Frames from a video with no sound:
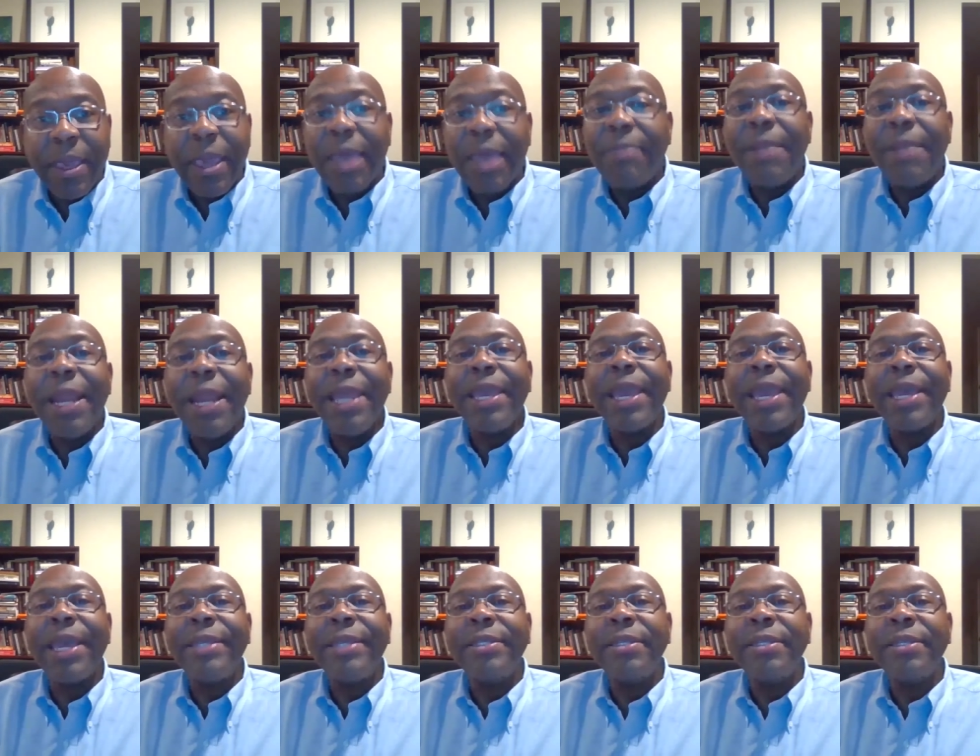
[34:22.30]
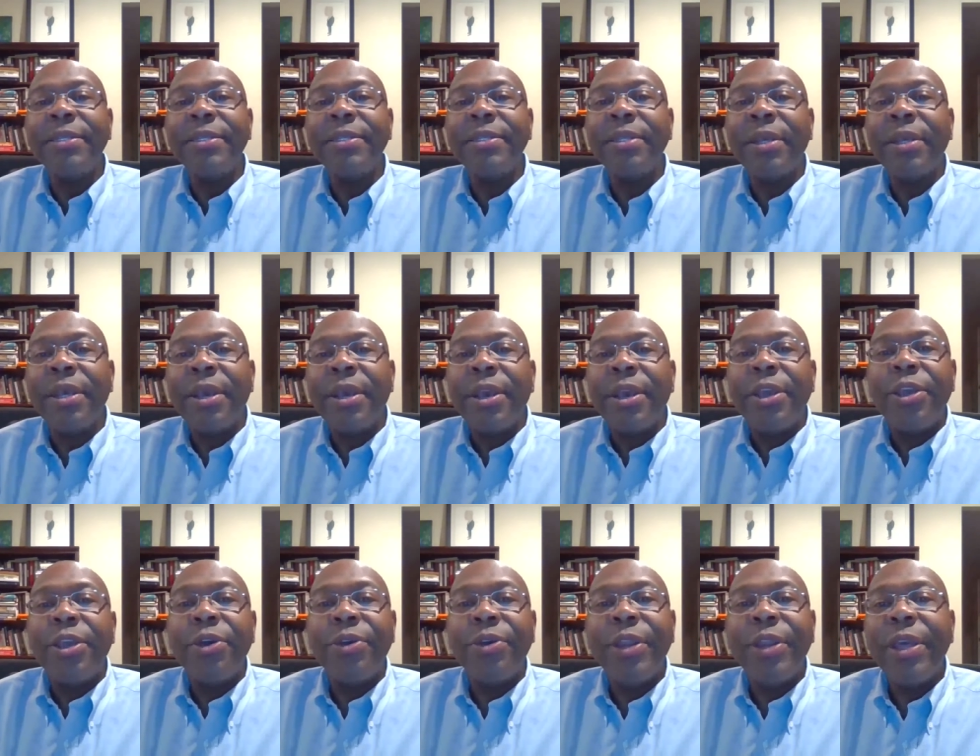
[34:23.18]
In many cases,
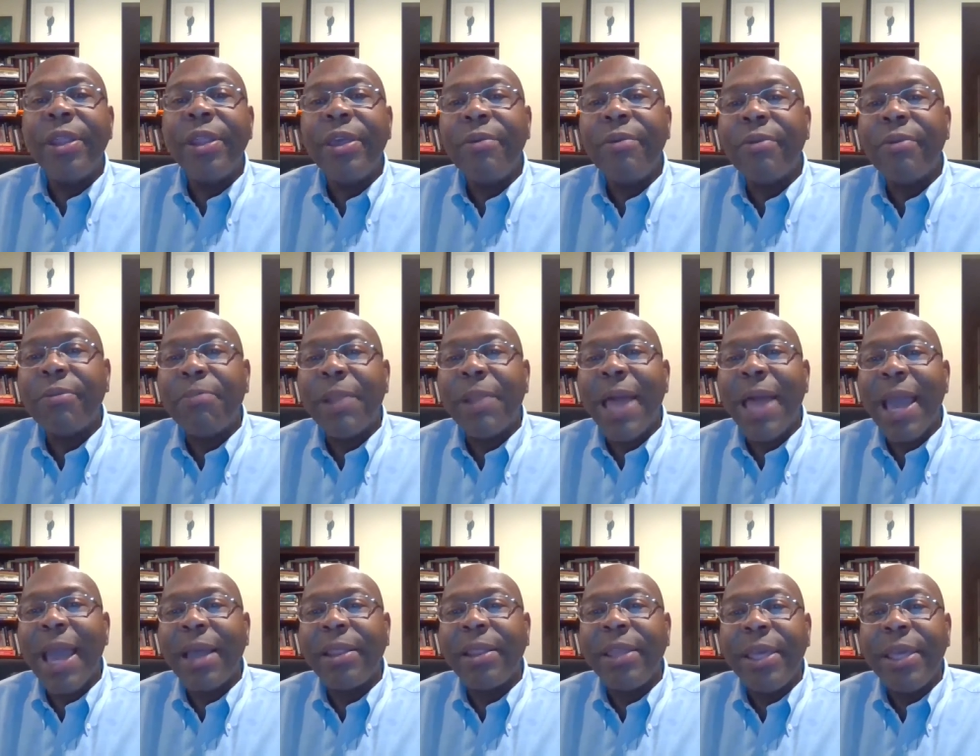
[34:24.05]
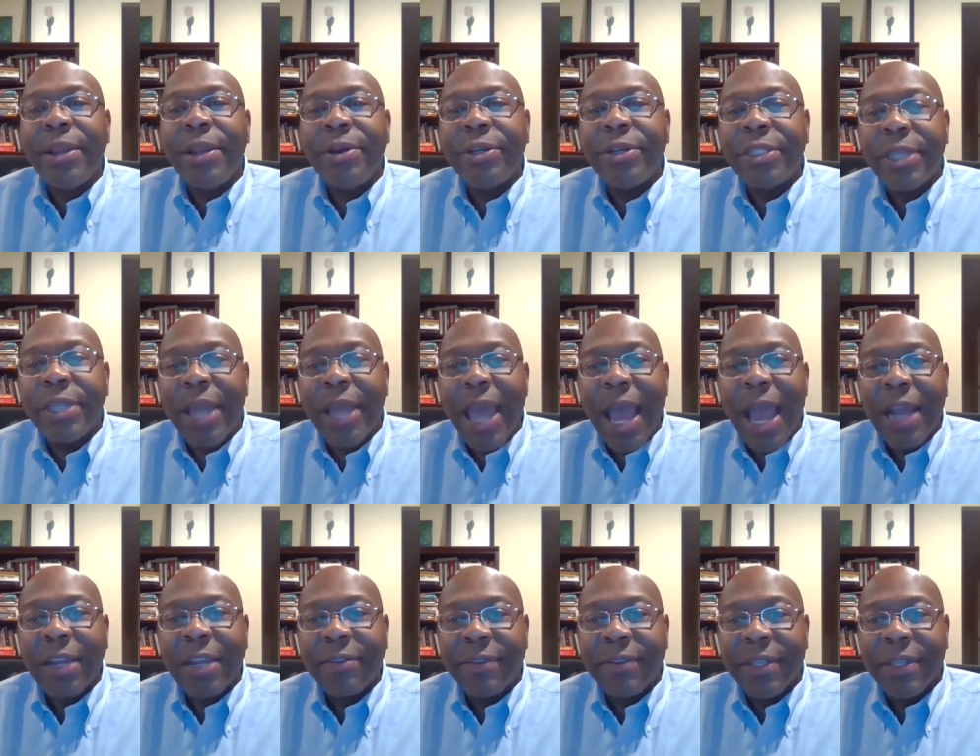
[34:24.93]
you're dealing with black leaders and
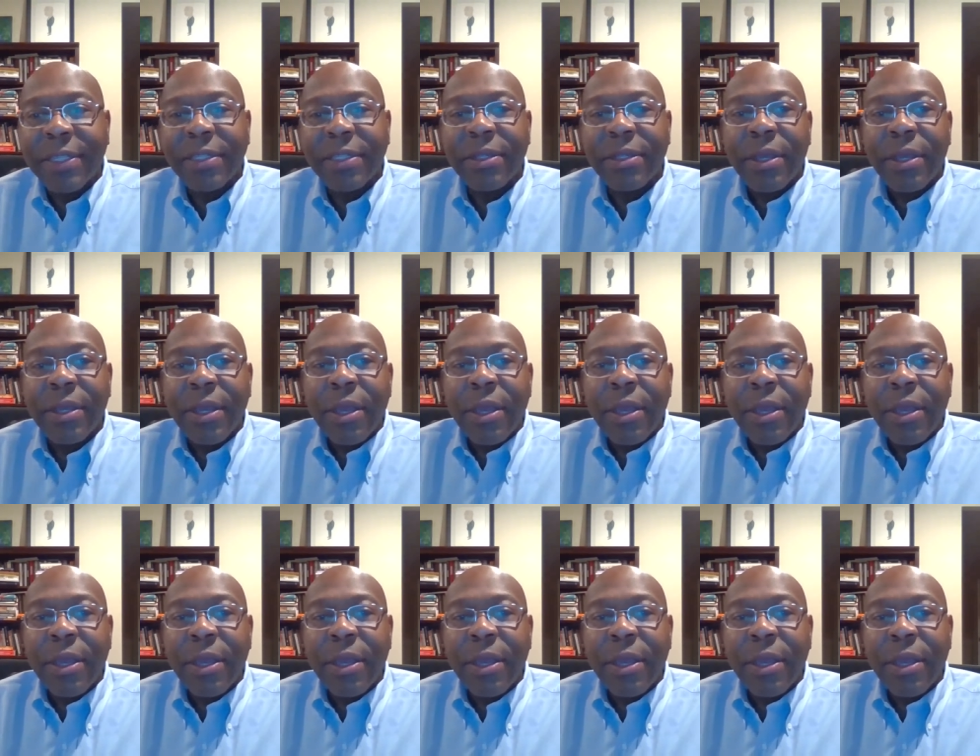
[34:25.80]
activists